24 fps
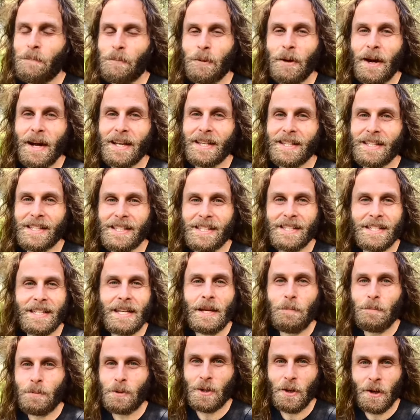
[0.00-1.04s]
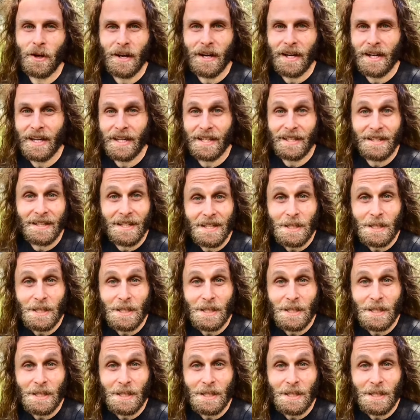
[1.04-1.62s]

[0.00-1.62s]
breaths, deep joy. And in